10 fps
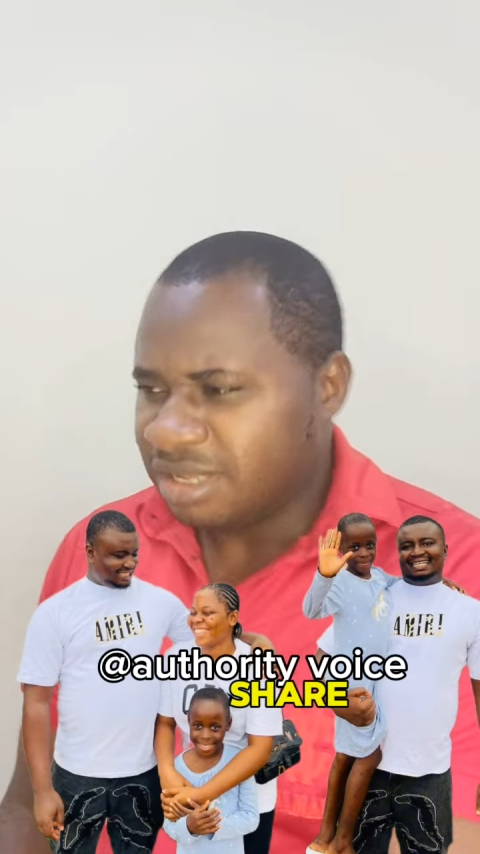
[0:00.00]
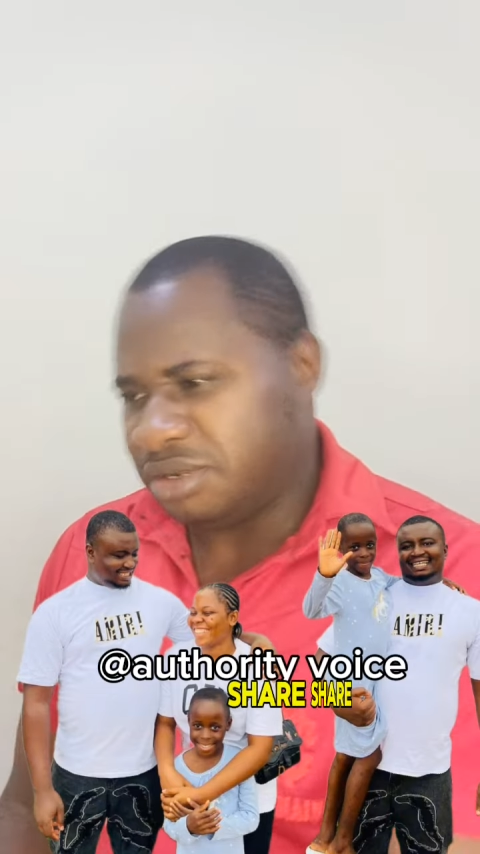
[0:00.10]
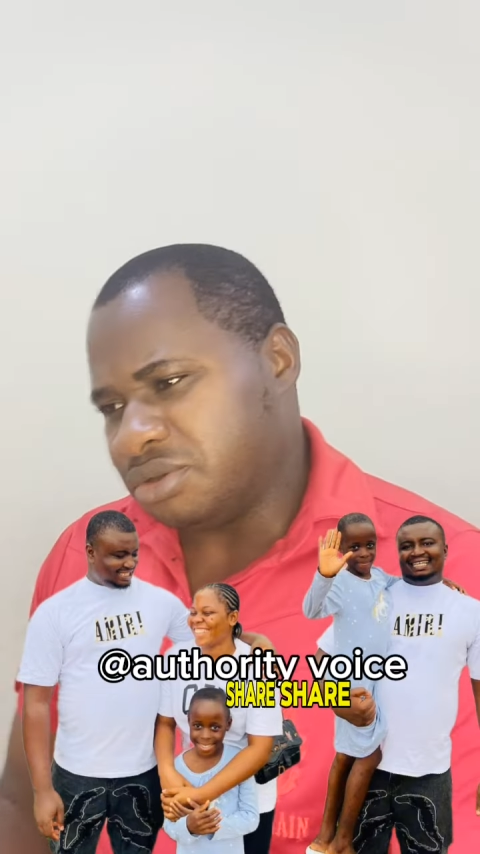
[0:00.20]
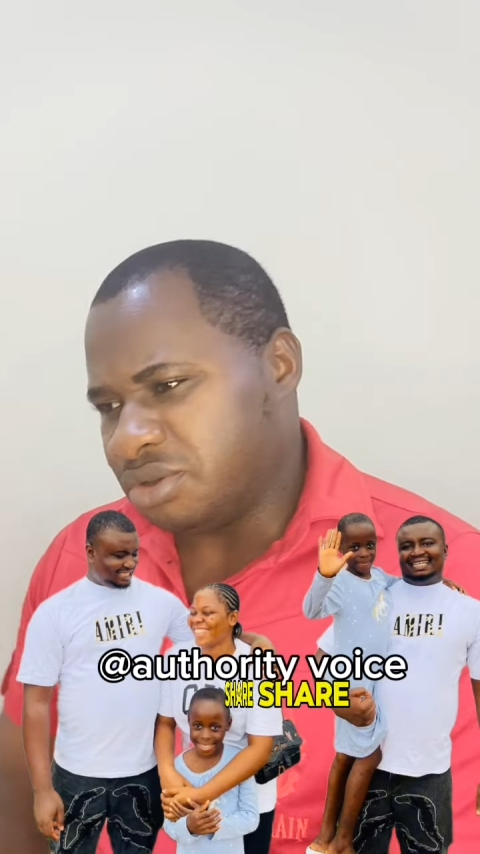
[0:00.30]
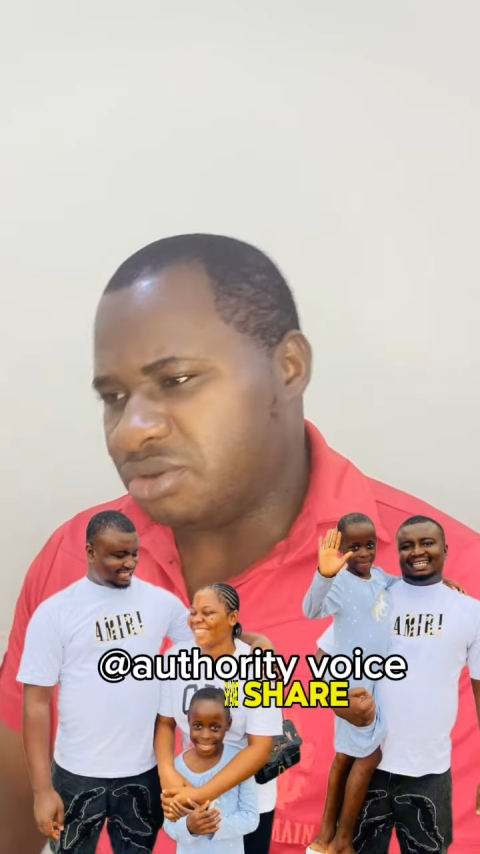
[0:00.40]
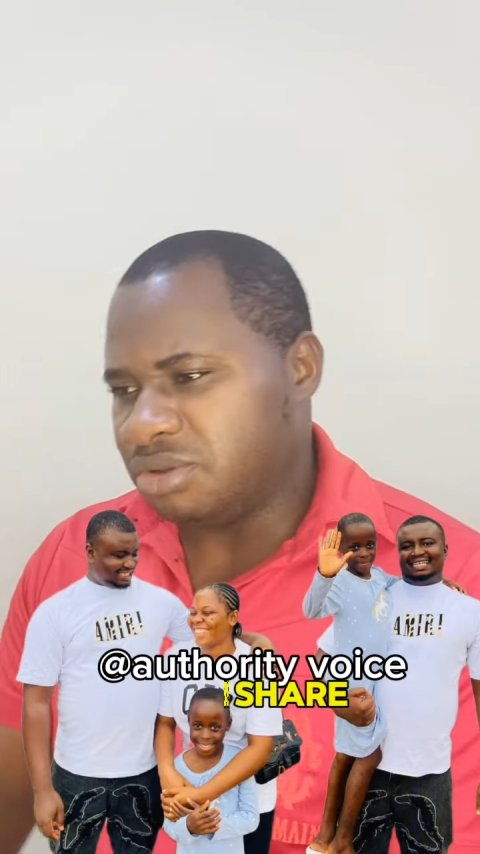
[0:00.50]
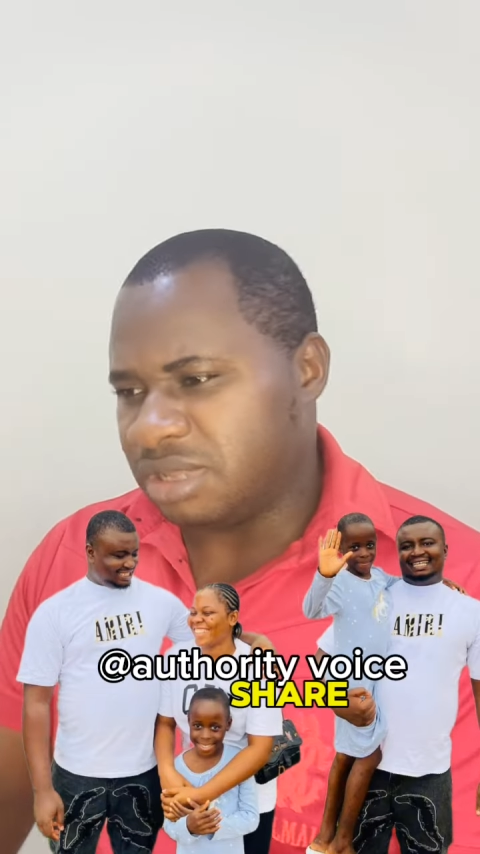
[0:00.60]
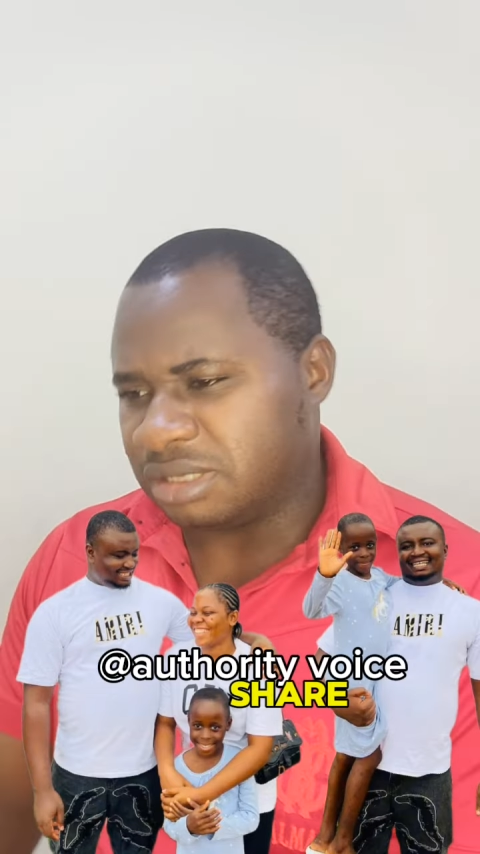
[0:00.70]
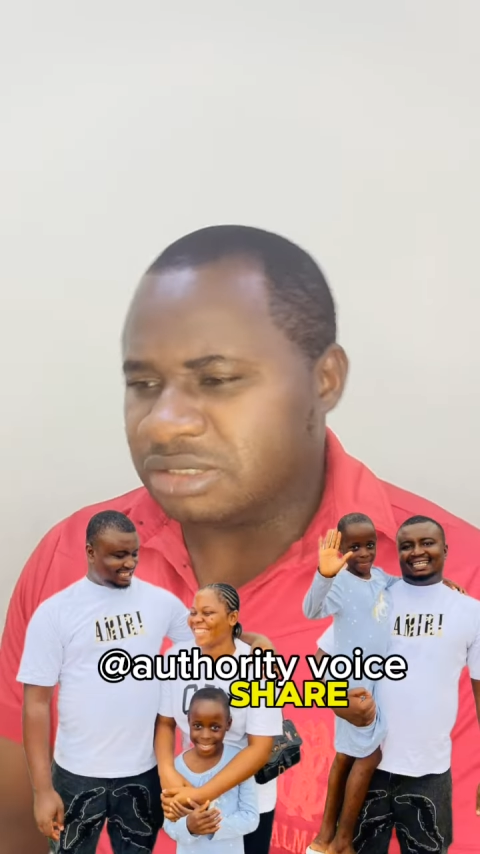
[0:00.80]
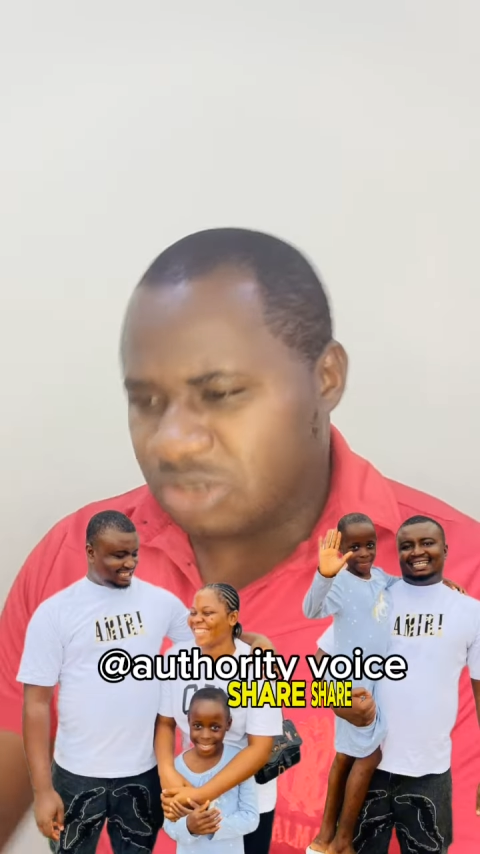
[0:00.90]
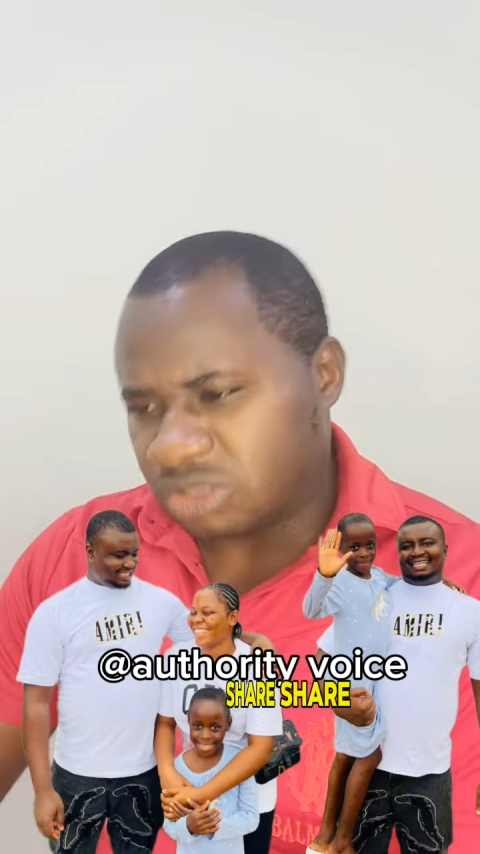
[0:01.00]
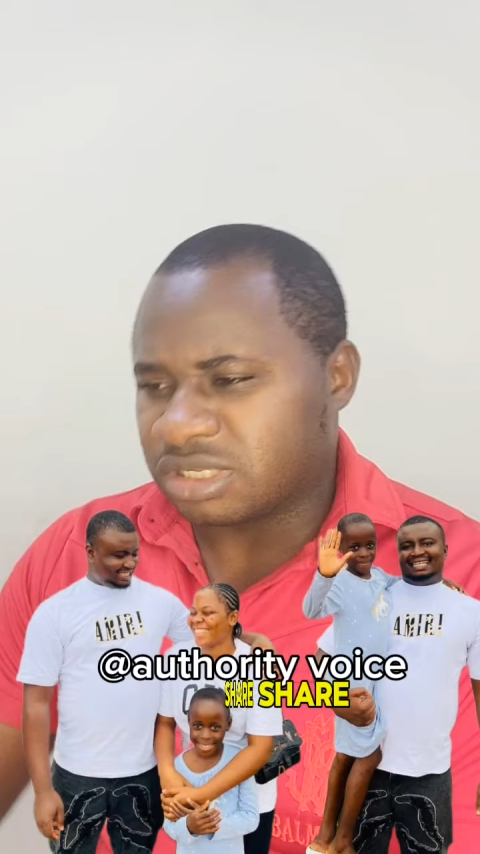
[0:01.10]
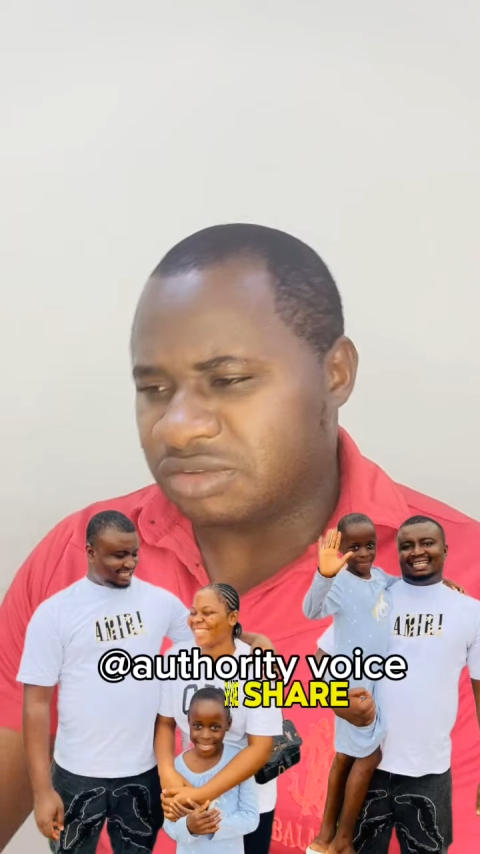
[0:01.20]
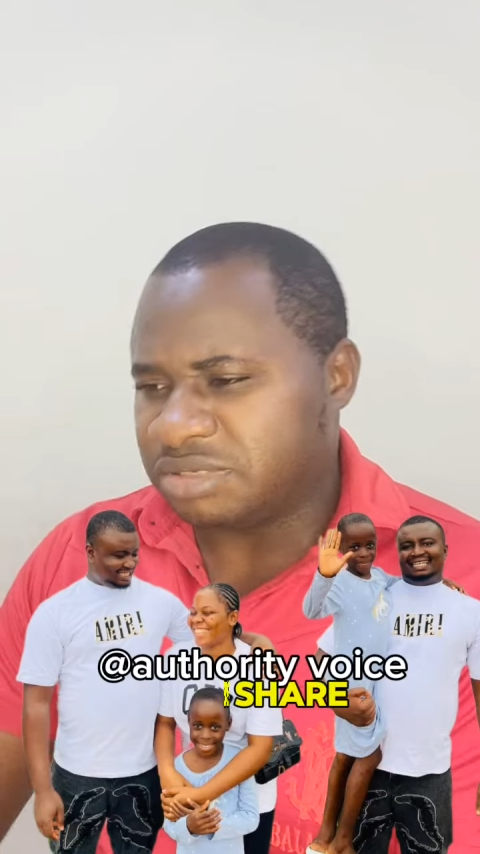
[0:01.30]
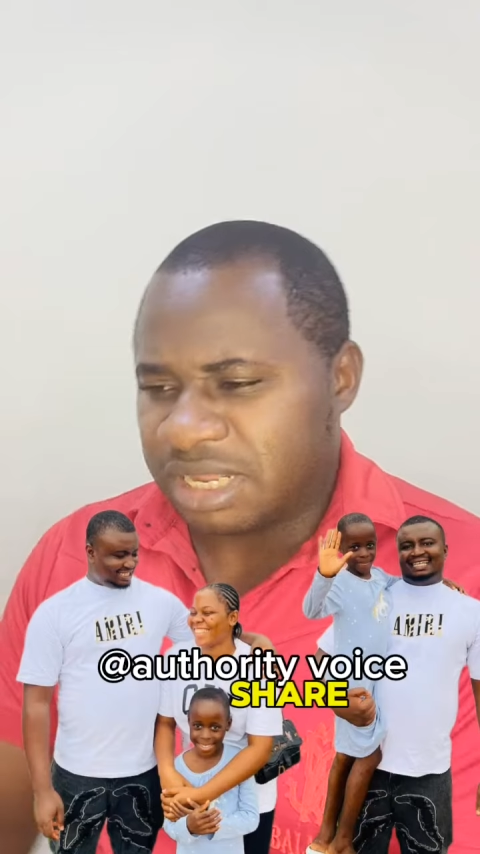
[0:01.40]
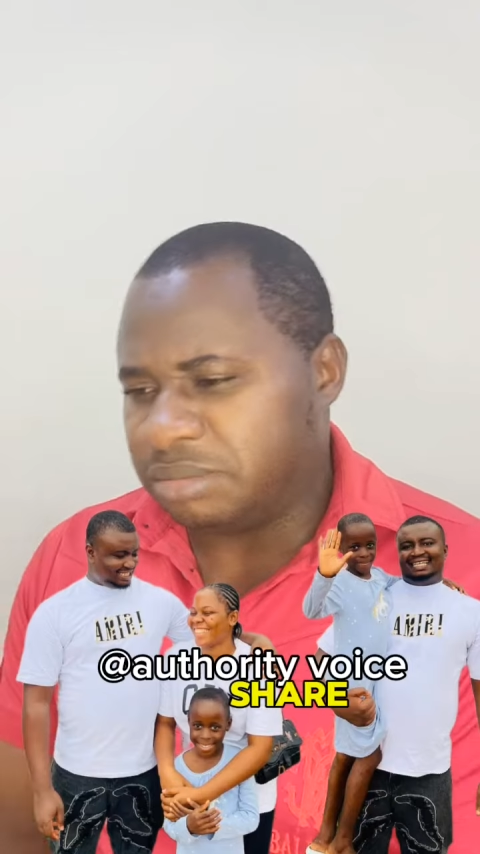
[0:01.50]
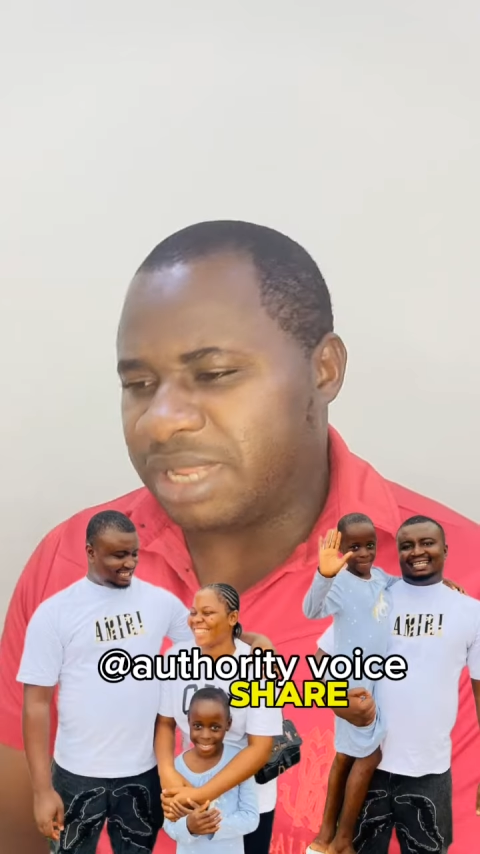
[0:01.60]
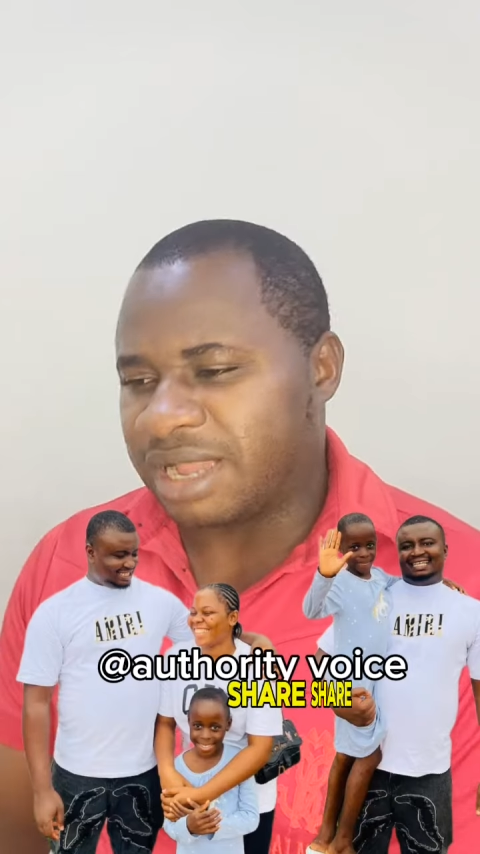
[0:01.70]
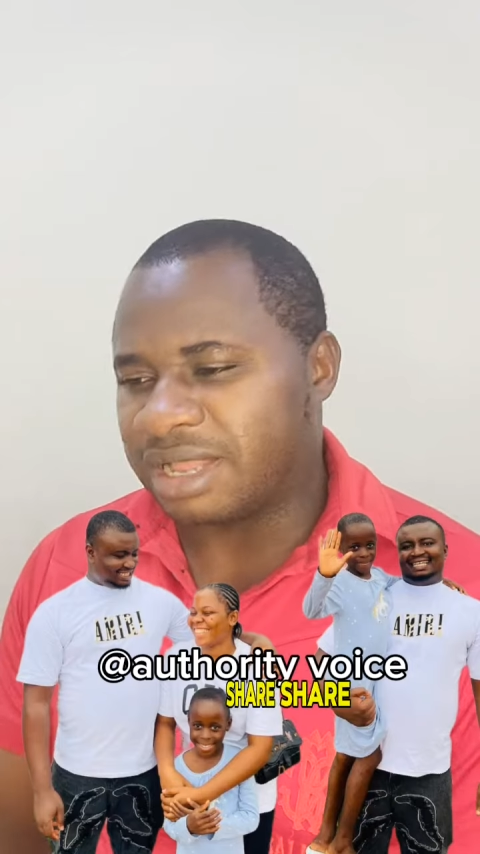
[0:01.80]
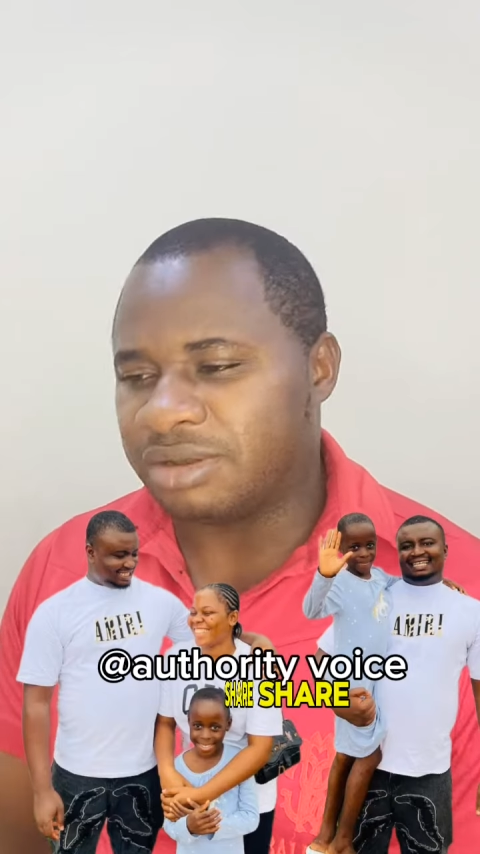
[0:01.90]
you know, it's just send me
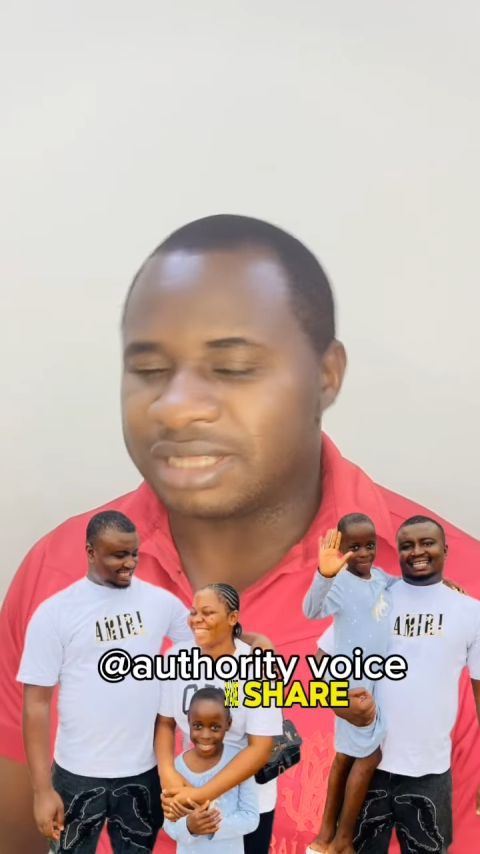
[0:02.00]
account.